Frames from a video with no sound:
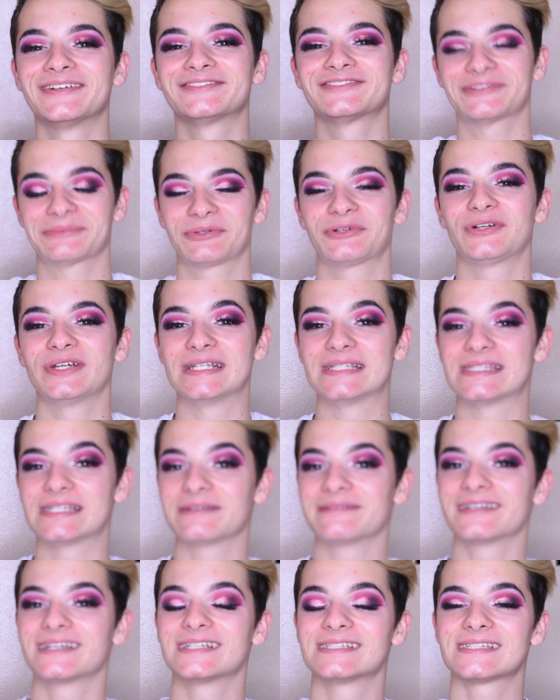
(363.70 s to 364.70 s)
from
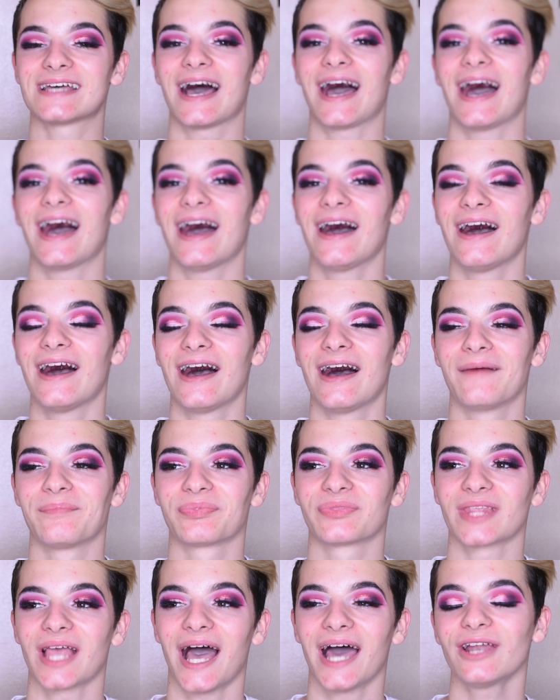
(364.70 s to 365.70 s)
creasing, because
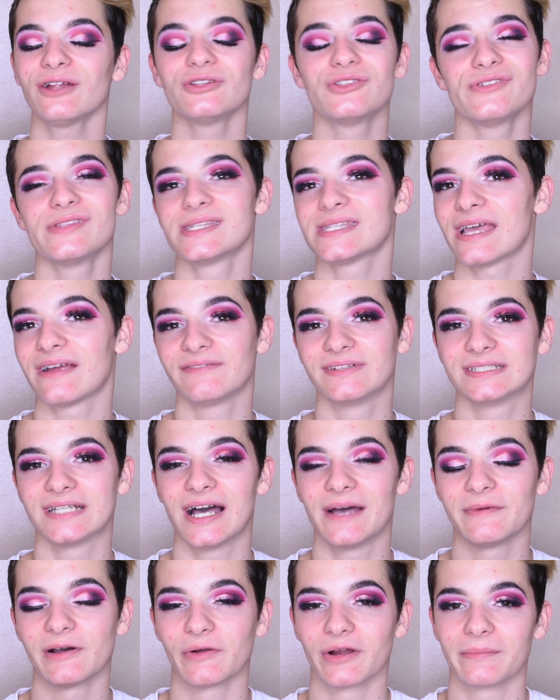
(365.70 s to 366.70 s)
I don't do this every
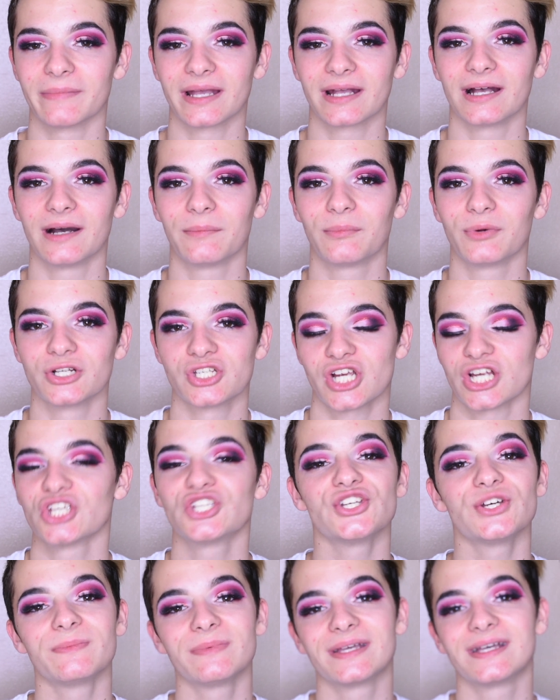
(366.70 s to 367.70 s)
time I wear makeup, which I
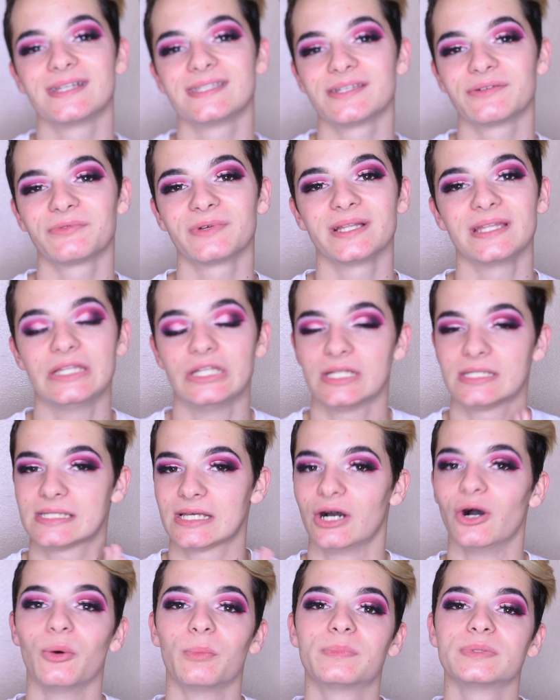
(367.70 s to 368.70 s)
should, because it really does
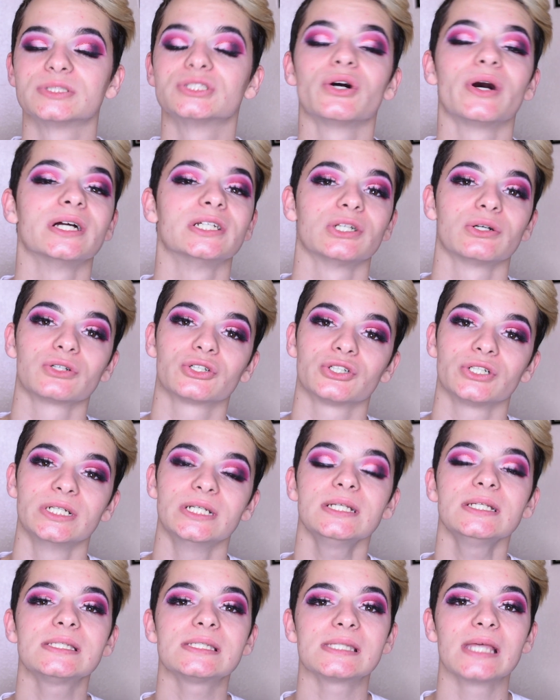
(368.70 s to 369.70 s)
help so I don't
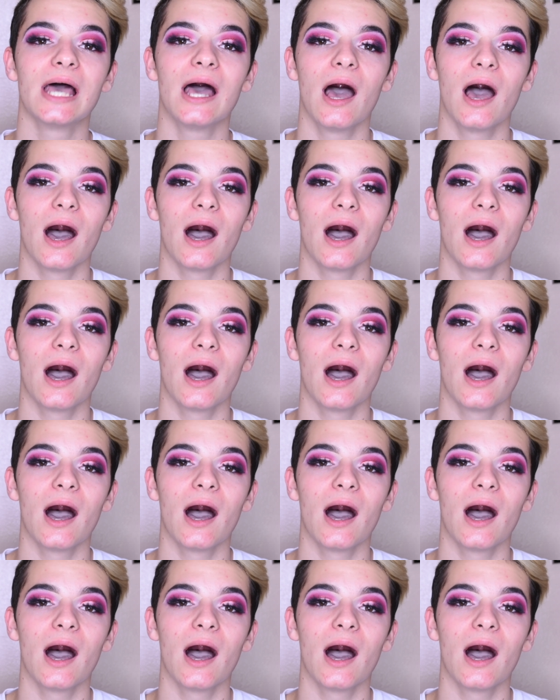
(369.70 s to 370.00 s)
crease.